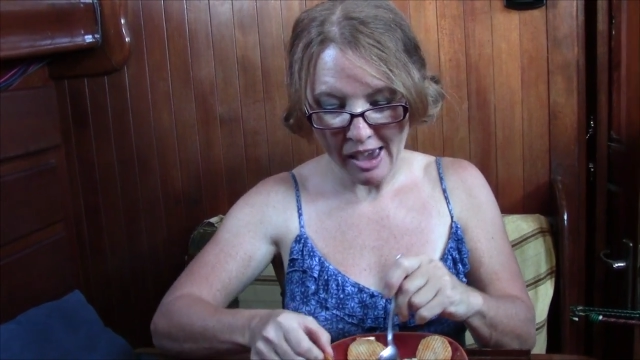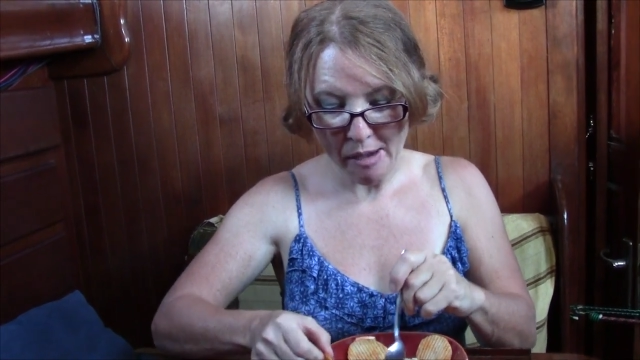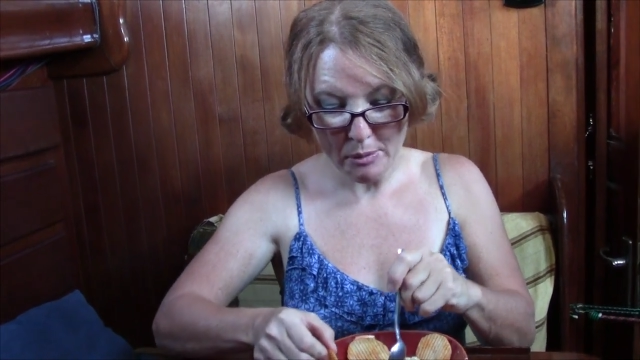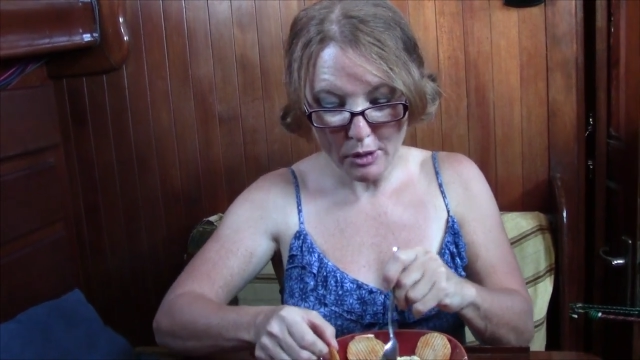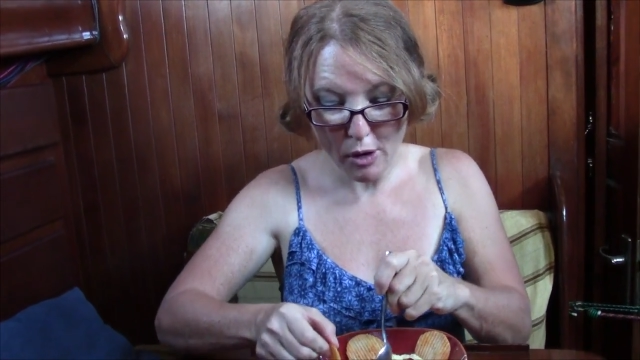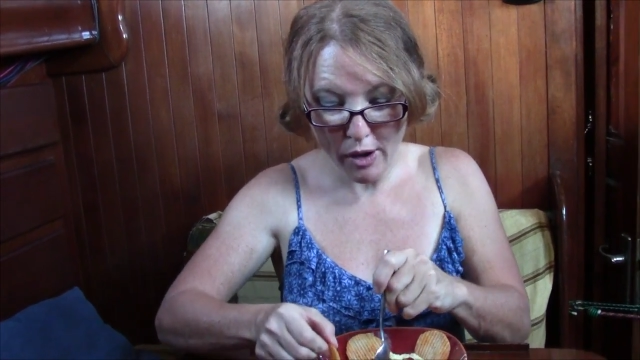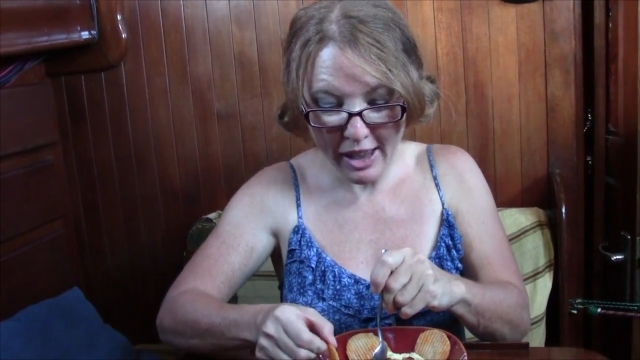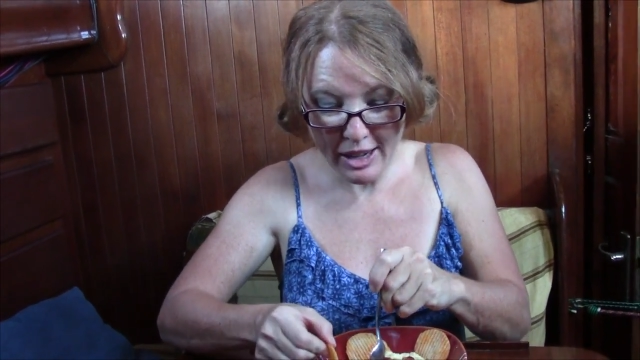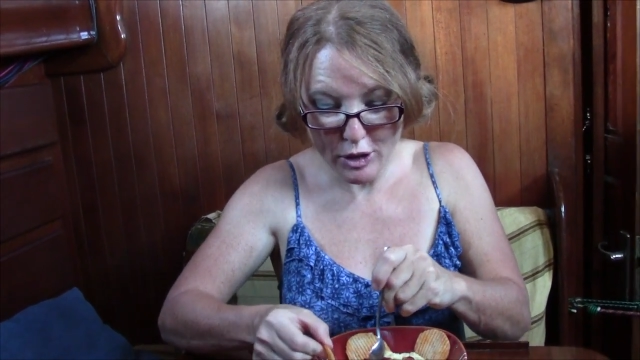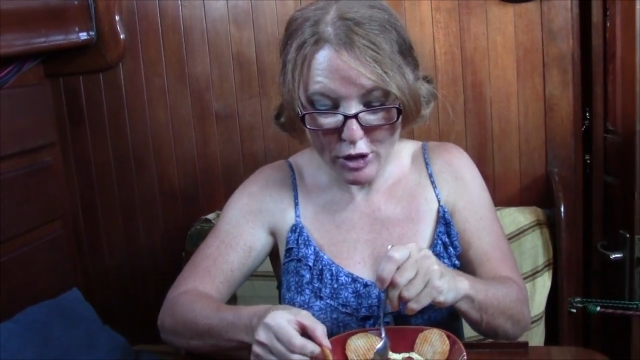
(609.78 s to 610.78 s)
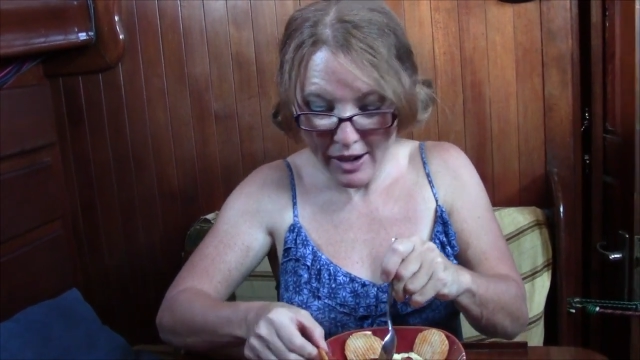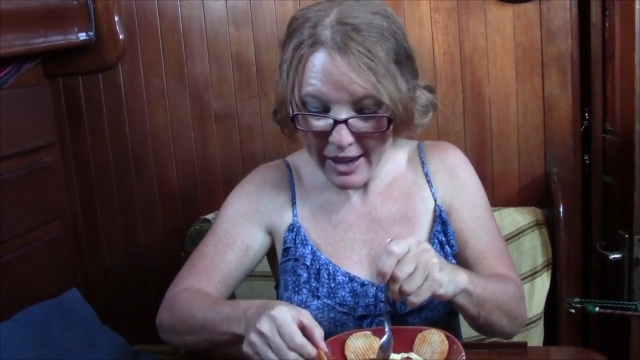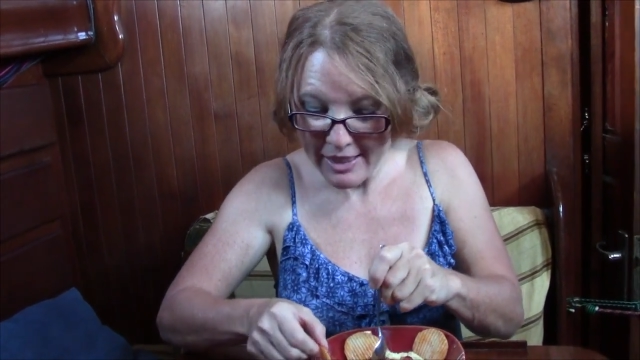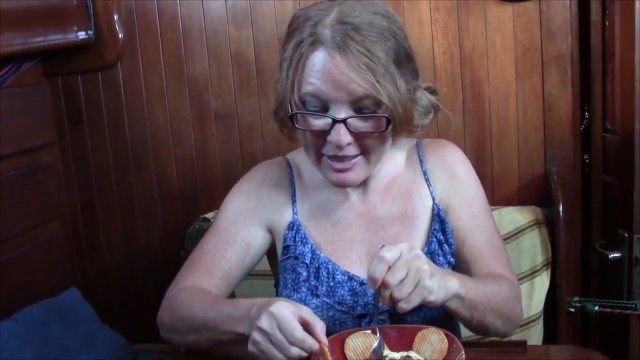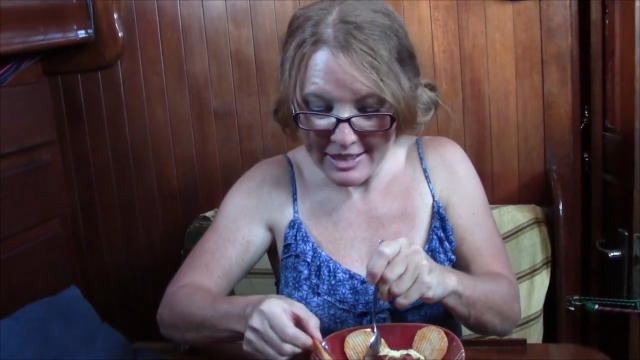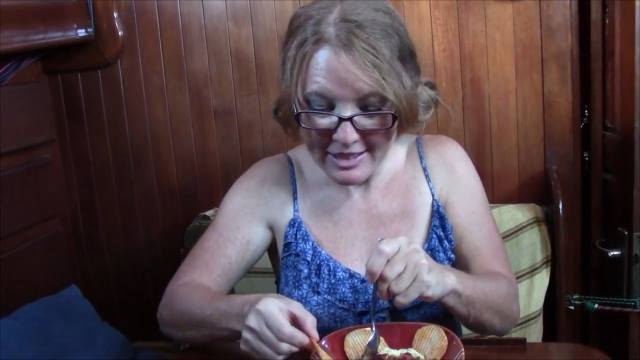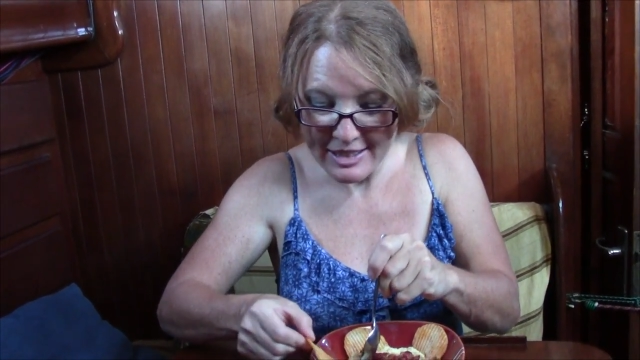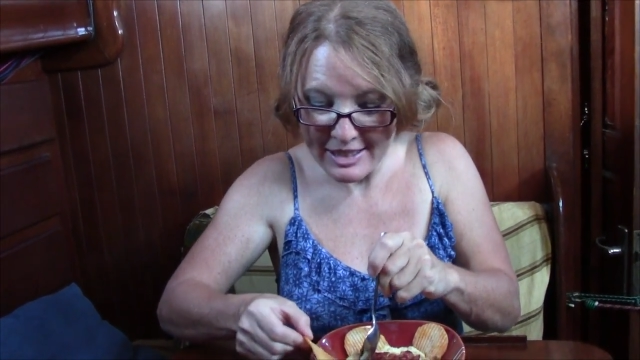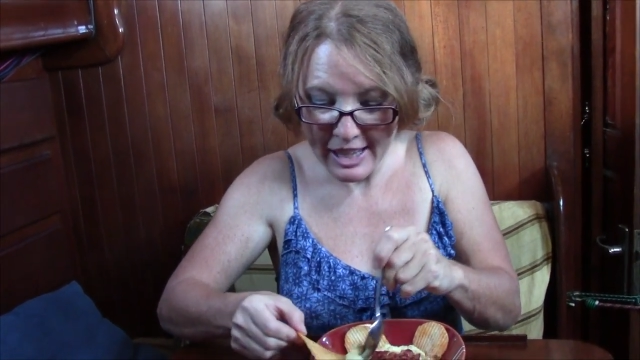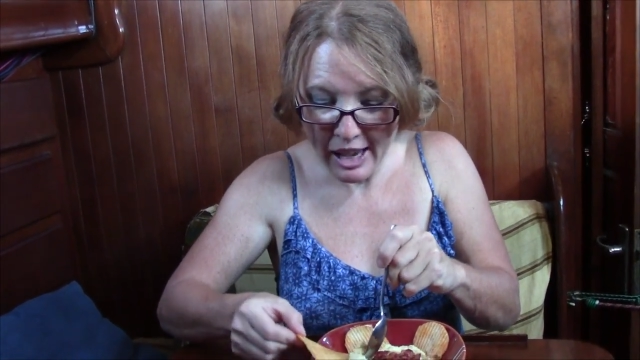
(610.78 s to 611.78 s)
I'm going to go ahead and try this and
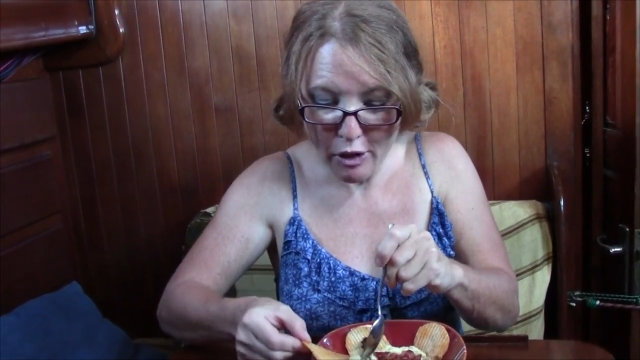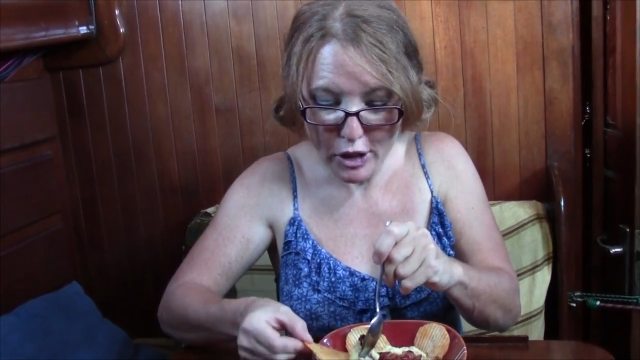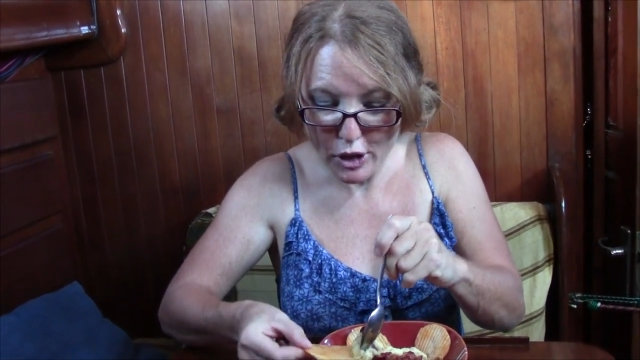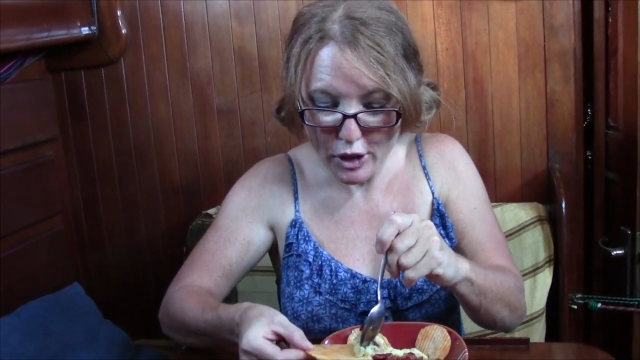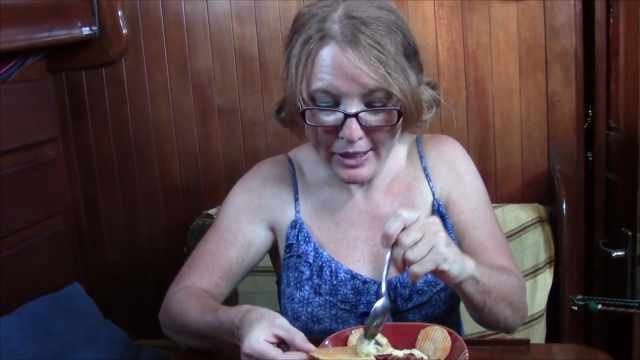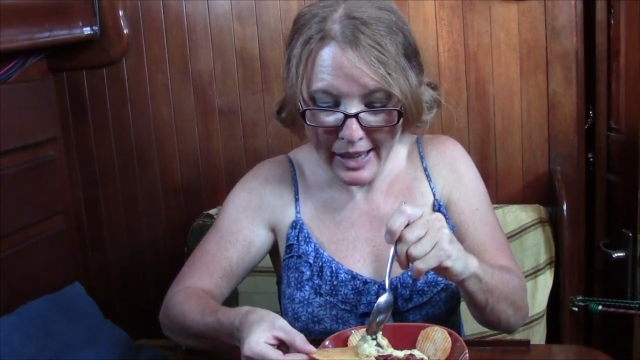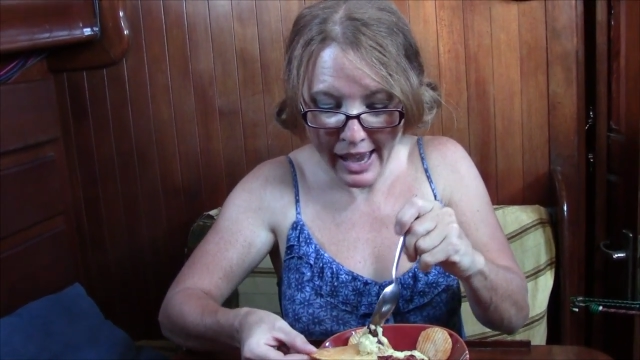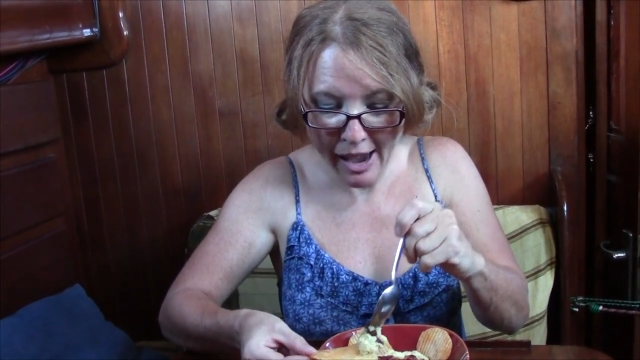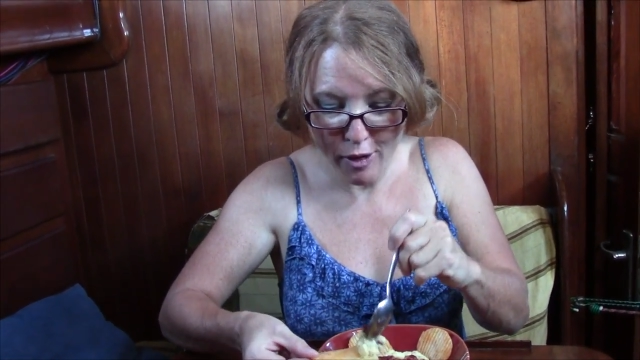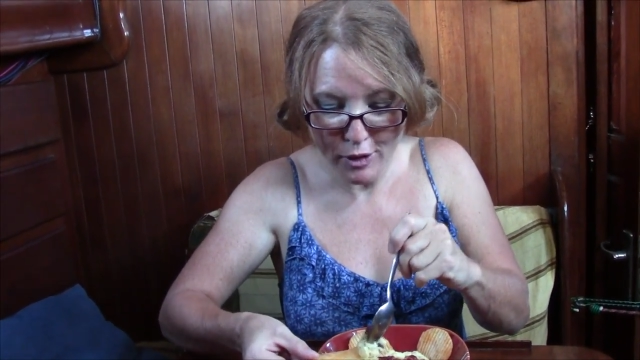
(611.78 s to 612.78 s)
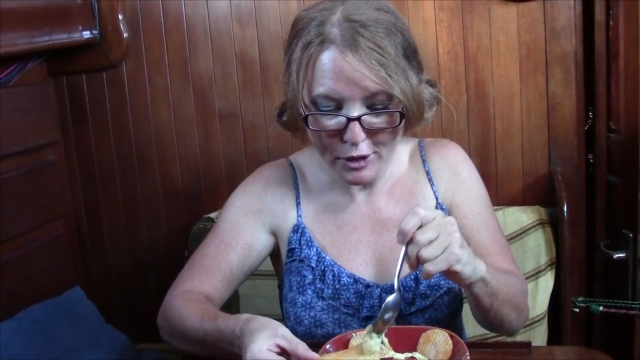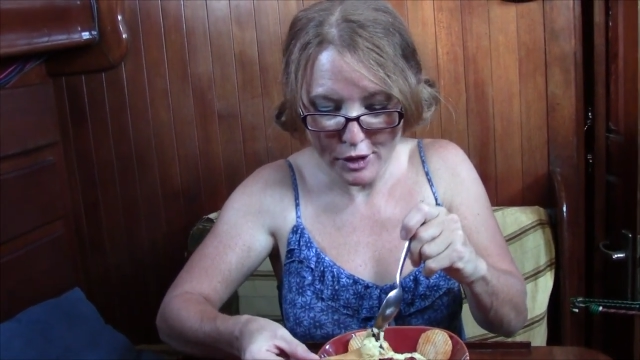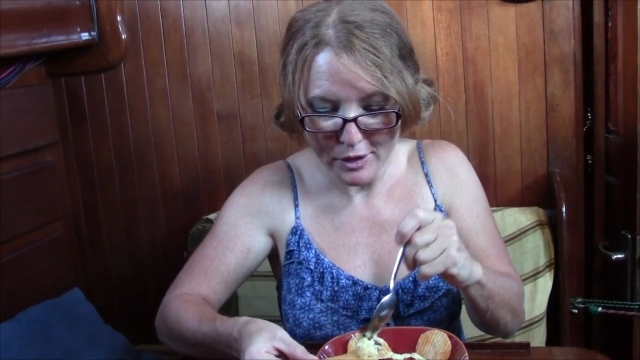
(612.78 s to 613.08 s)
see how it turned out.